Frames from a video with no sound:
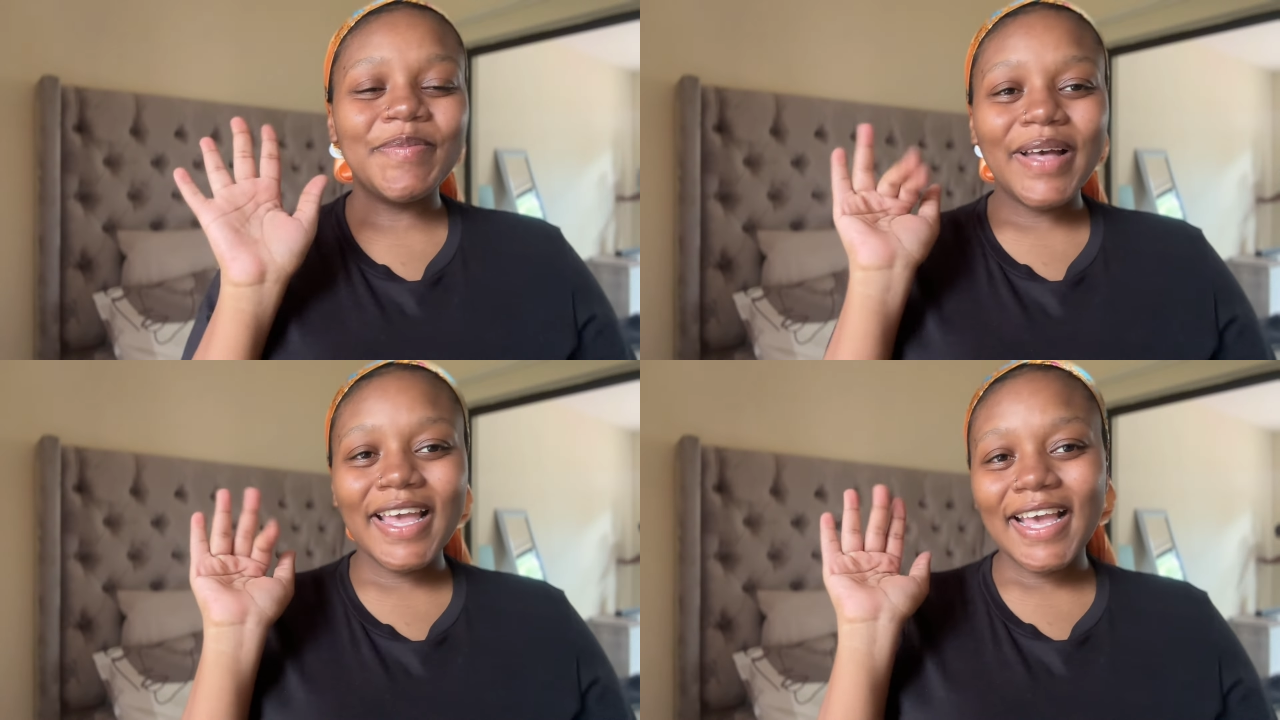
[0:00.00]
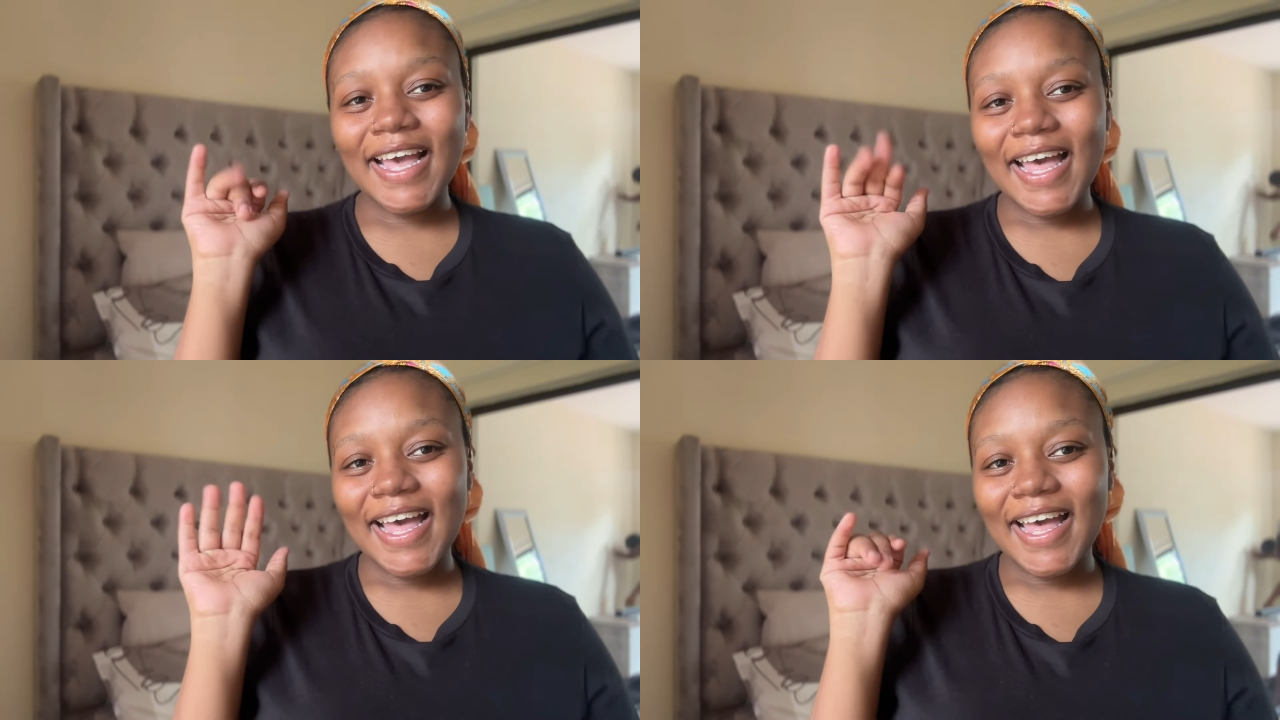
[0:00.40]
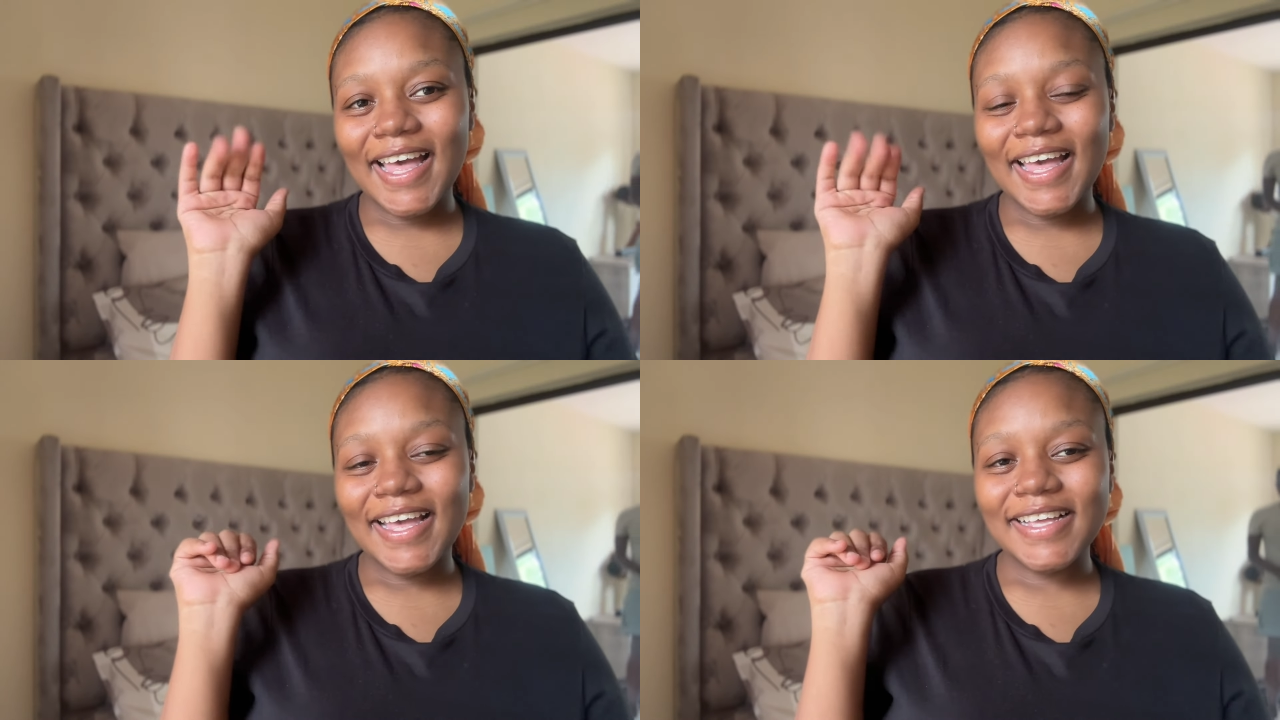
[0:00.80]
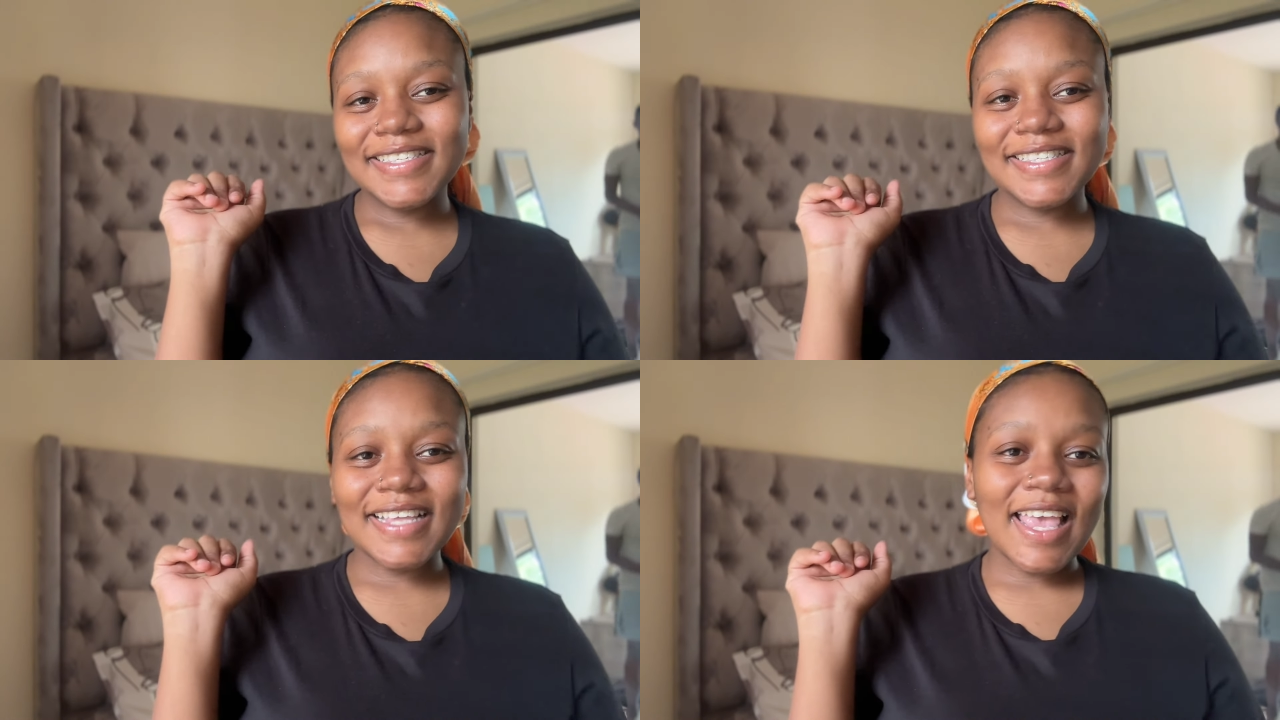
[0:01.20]
bye
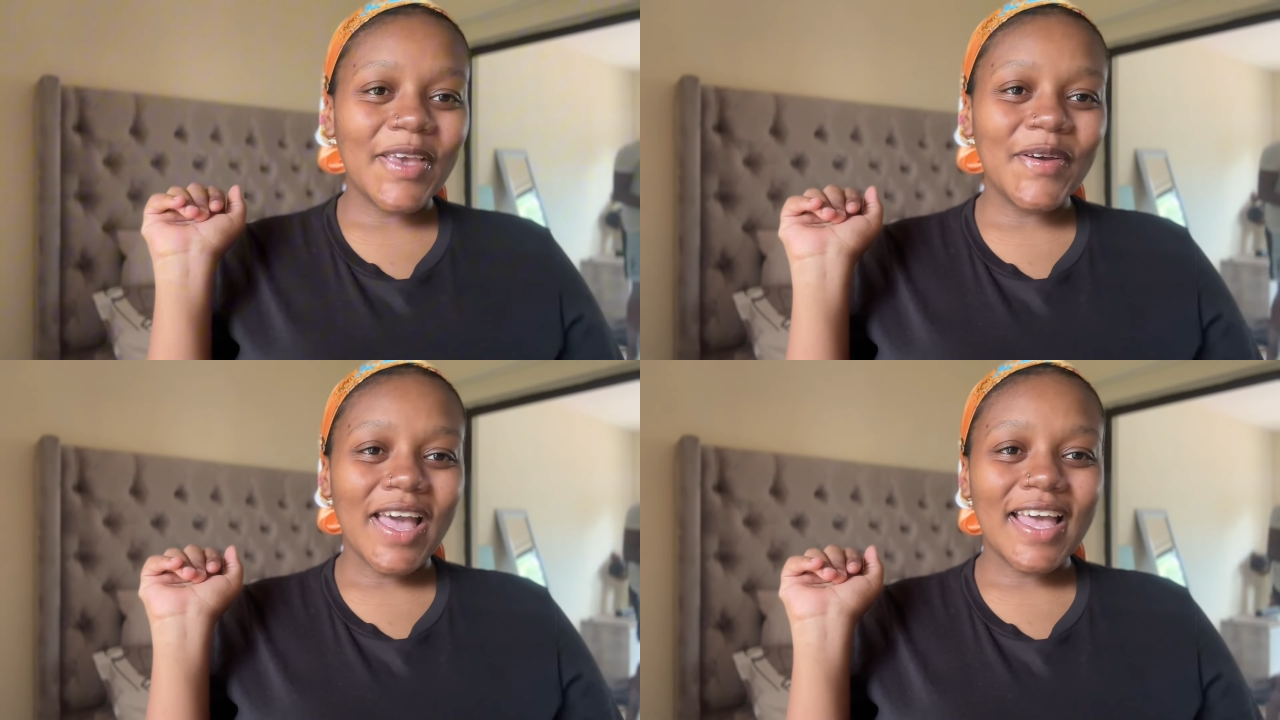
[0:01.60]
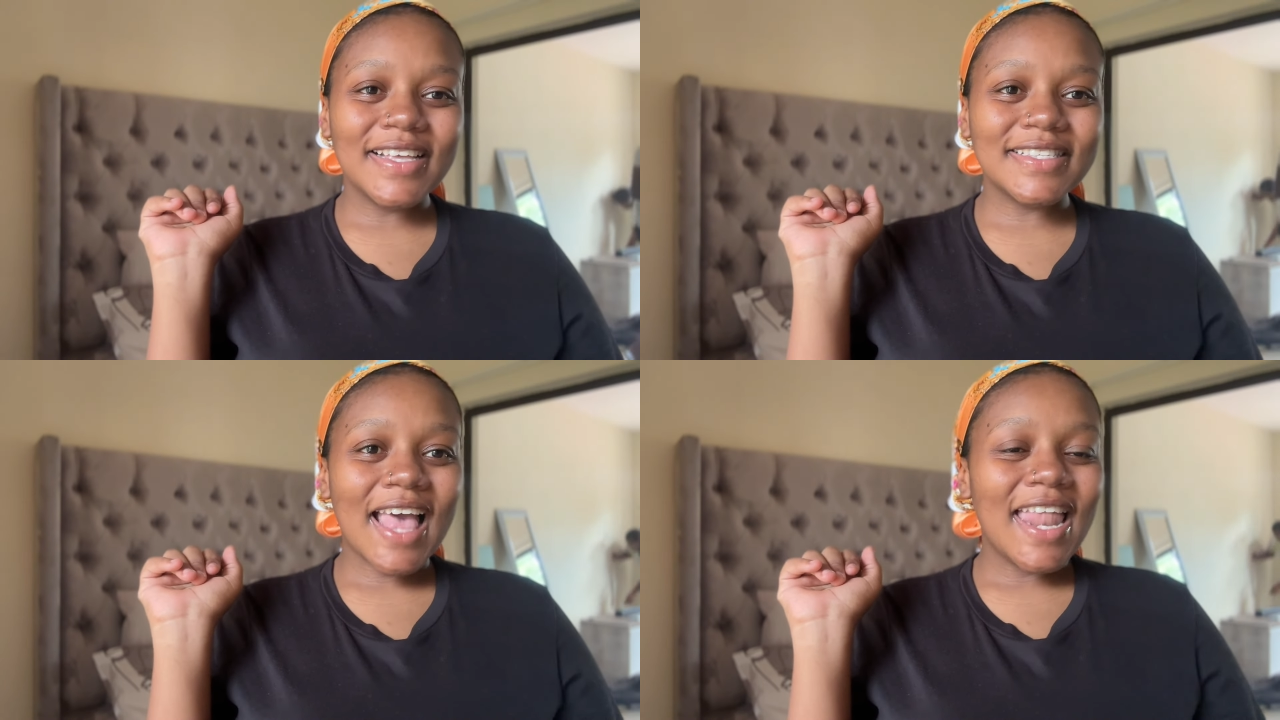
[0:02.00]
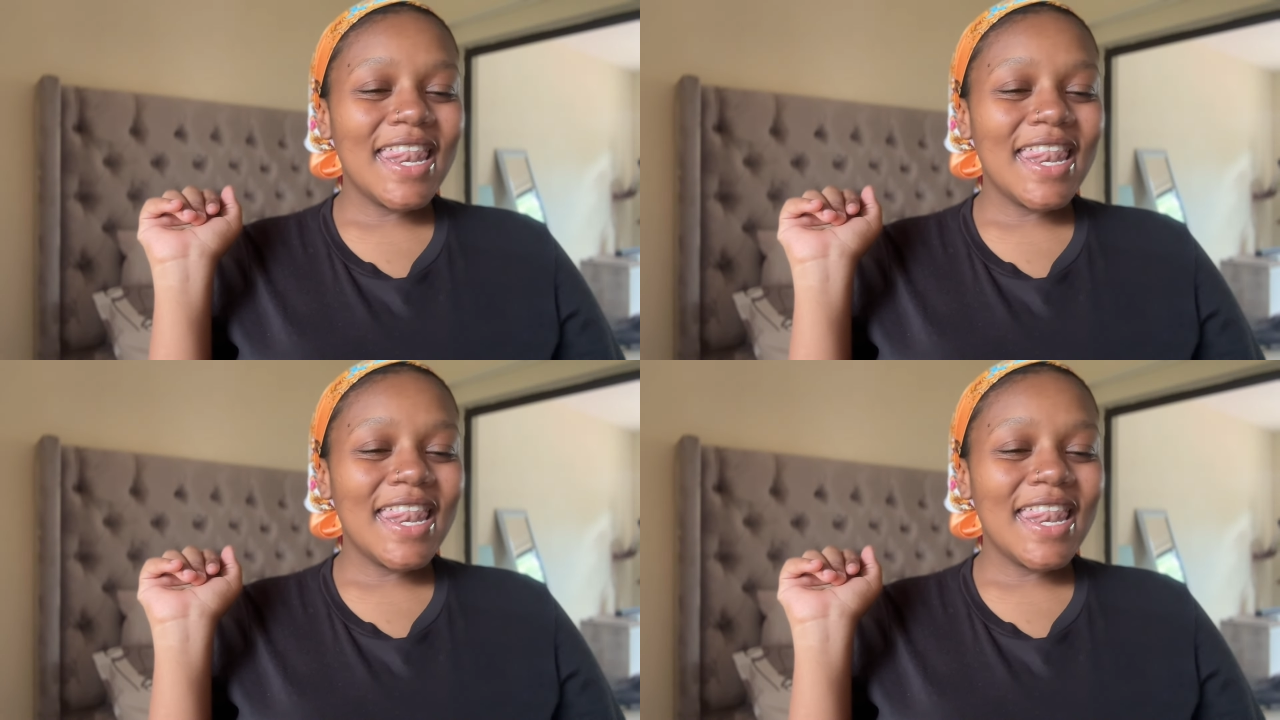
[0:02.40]
guys, see you guys